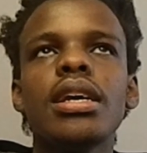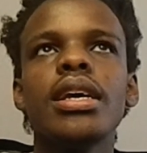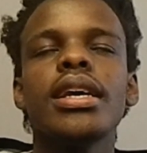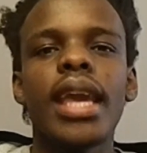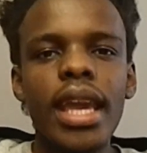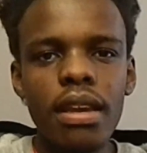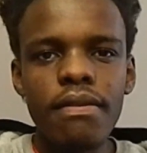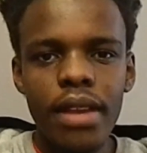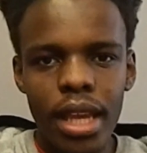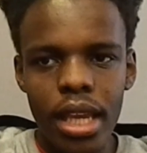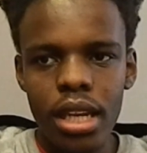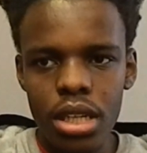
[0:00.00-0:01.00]
gave
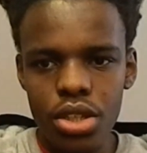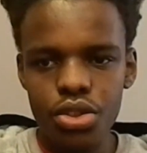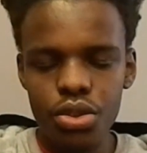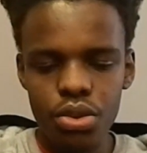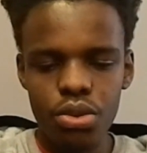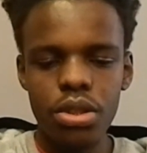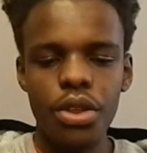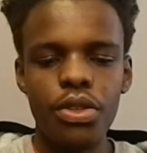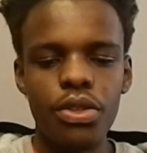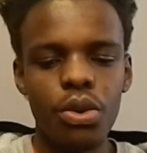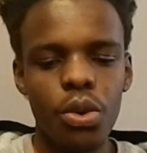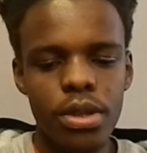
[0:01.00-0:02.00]
in to the
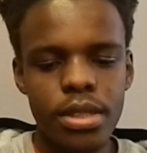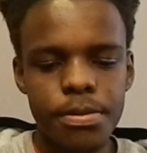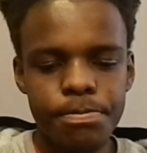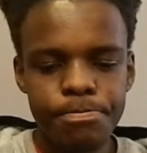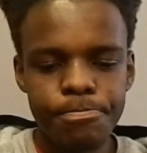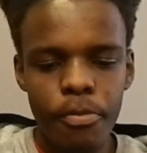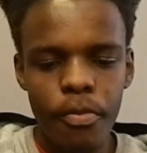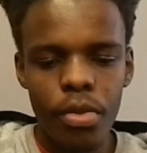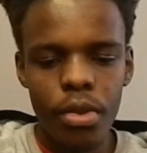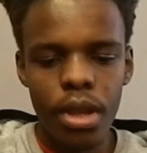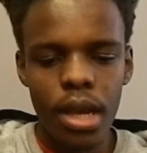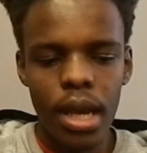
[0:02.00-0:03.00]
thought,
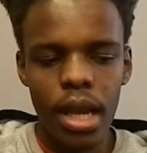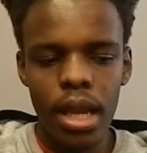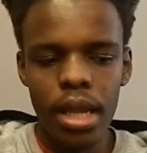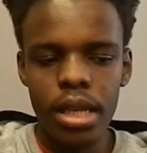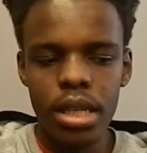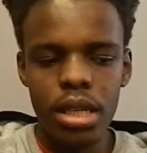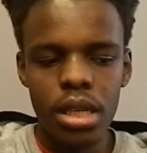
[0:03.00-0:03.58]
and